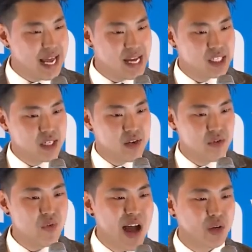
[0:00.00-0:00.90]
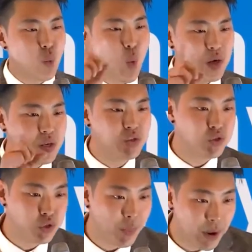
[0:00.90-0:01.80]
days, find one
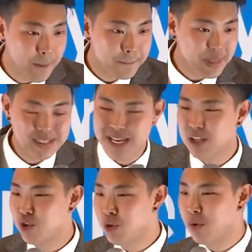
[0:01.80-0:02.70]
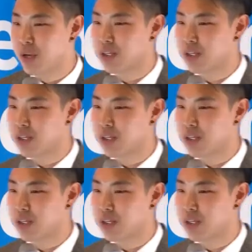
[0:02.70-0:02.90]
consumer. Is that doable,